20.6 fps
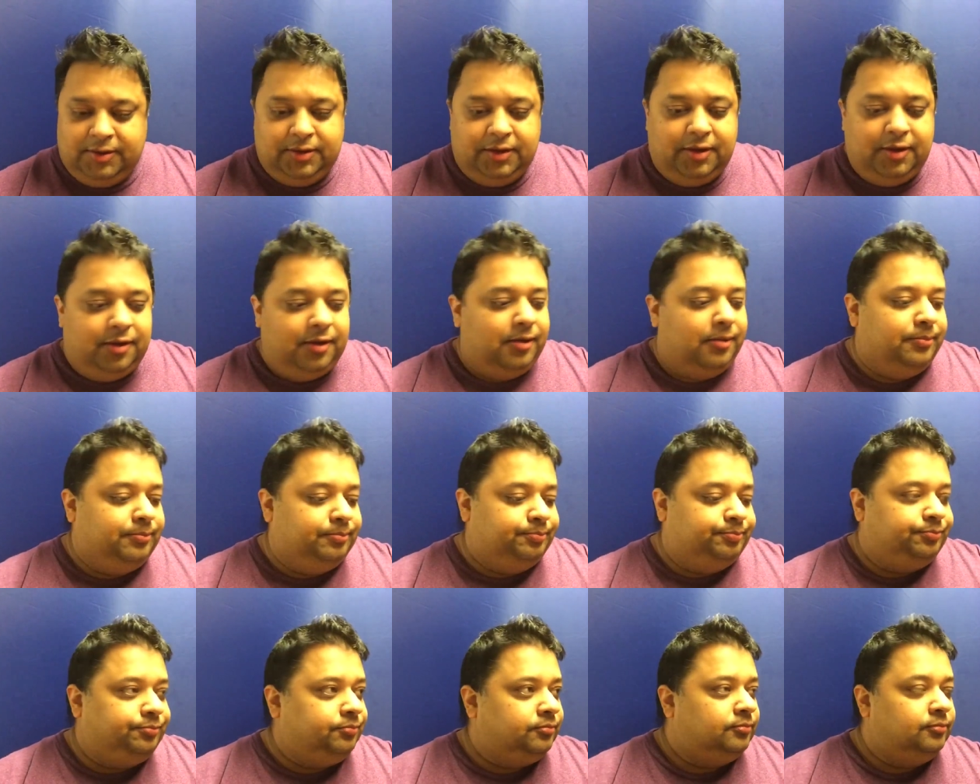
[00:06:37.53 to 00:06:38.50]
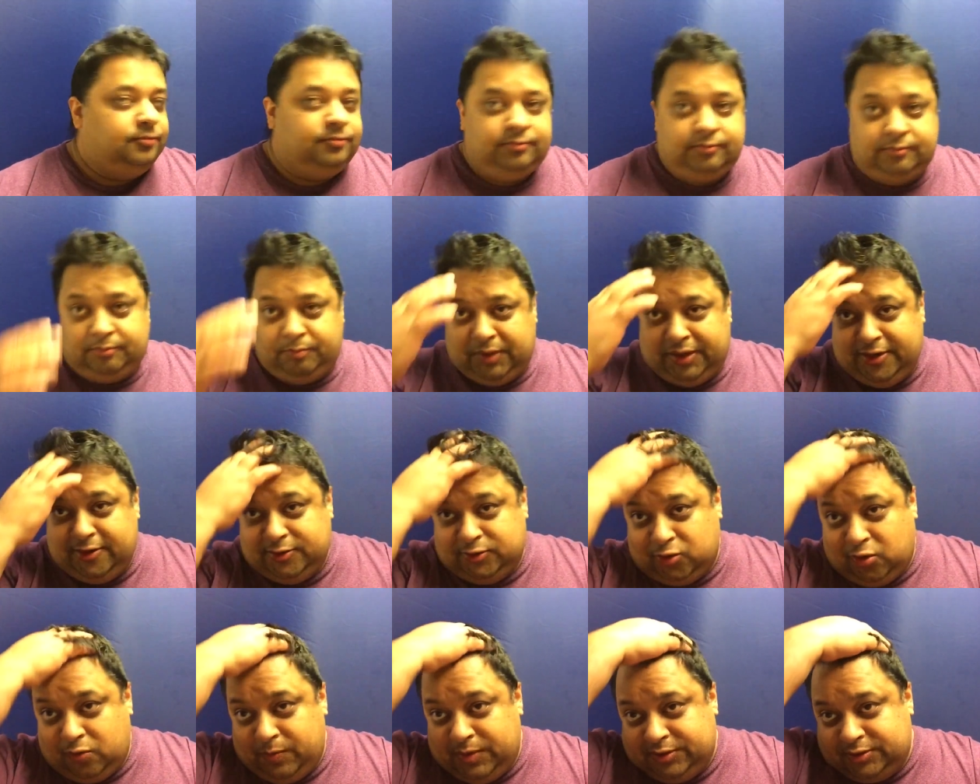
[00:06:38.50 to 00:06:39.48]
um, my hair's
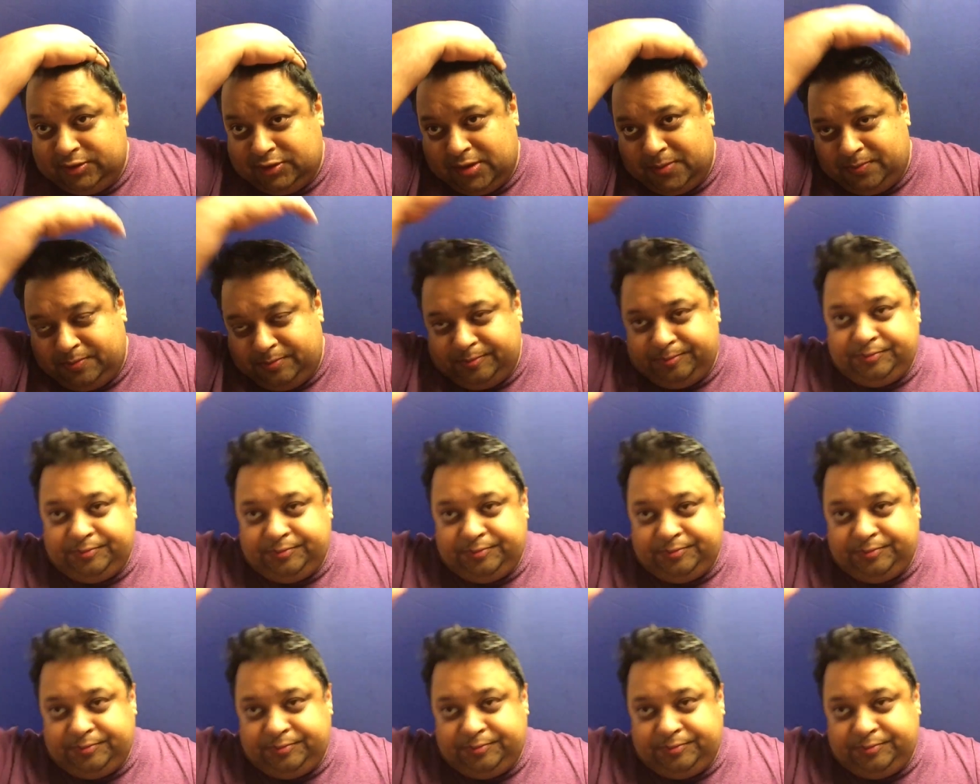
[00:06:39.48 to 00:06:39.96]
all messed up.